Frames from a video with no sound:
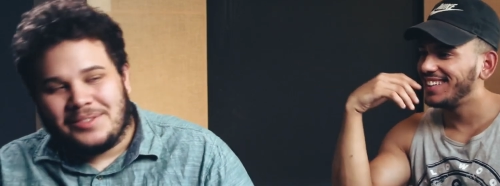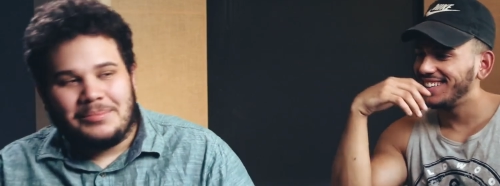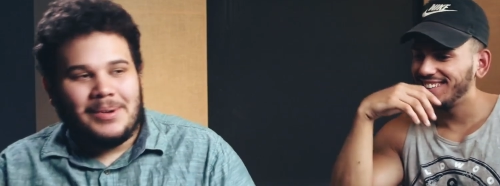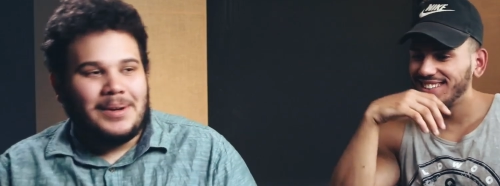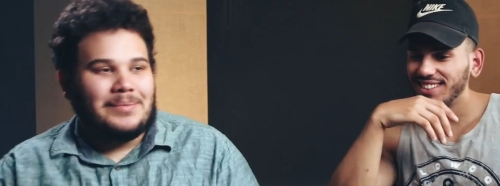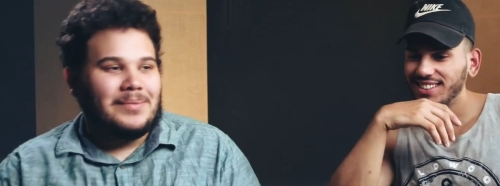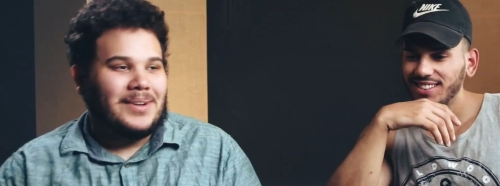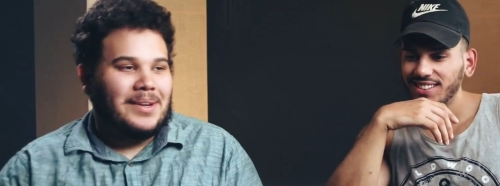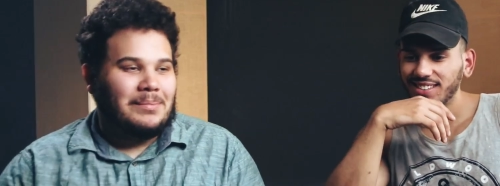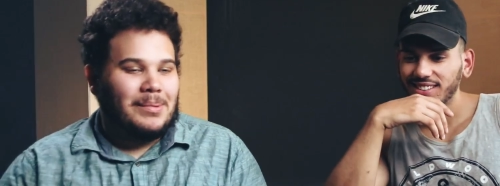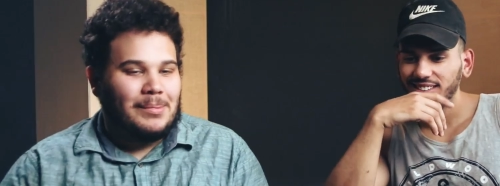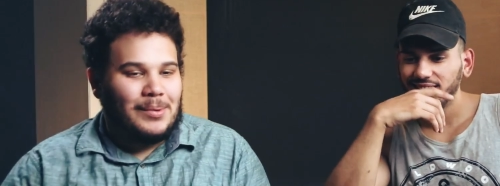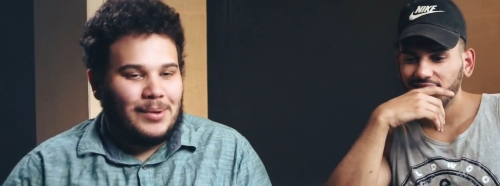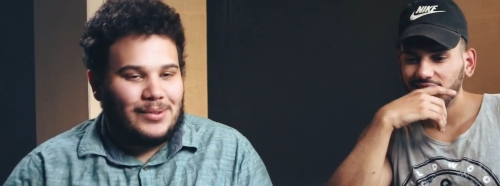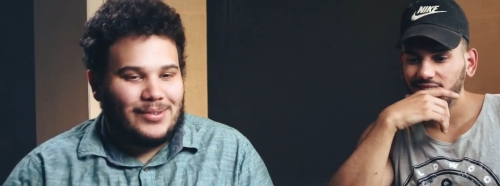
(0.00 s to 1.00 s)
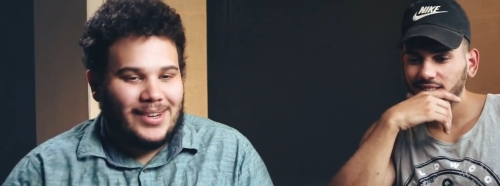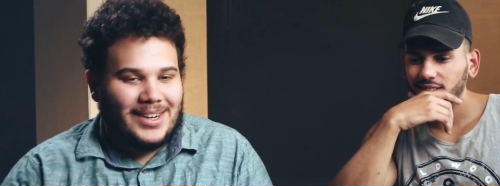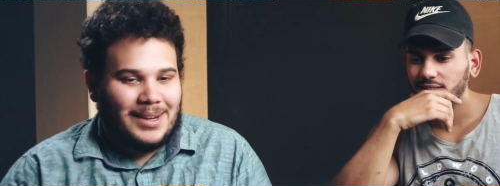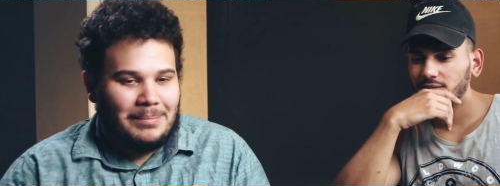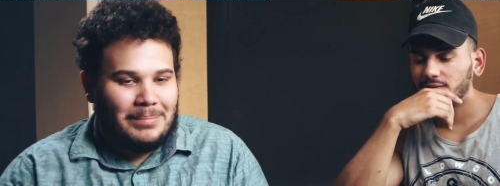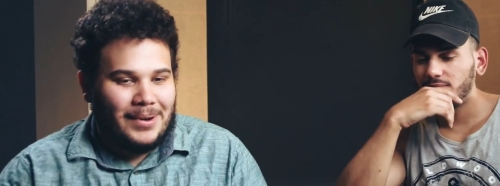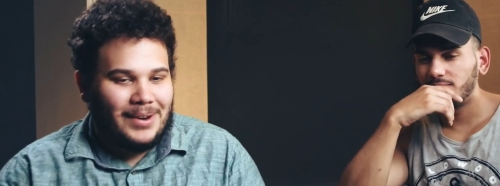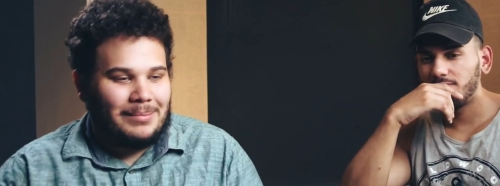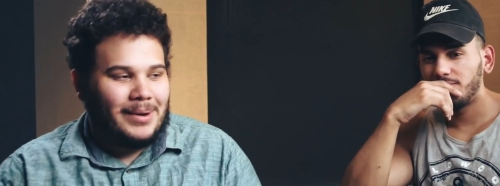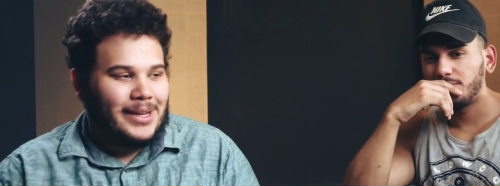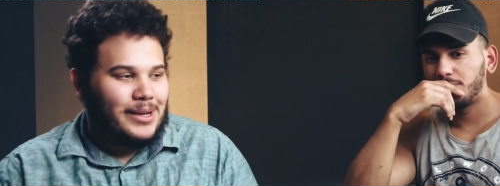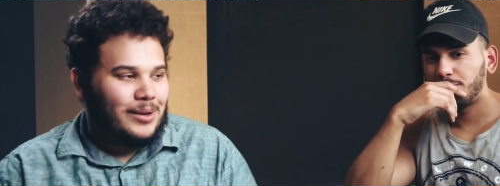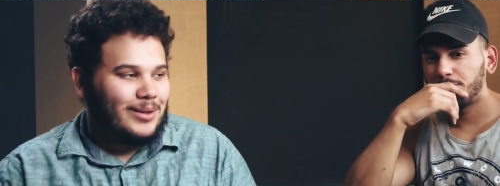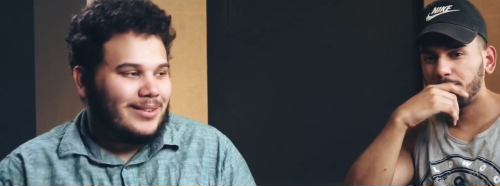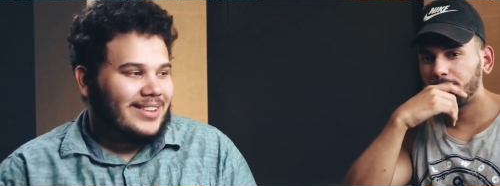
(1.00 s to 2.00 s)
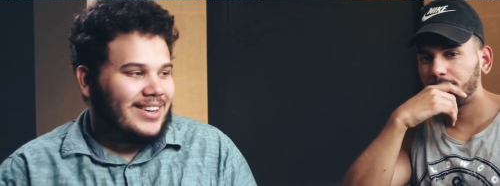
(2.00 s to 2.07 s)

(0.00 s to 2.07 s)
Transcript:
Speaker 1: It's just not funny. People always try to compare My Hero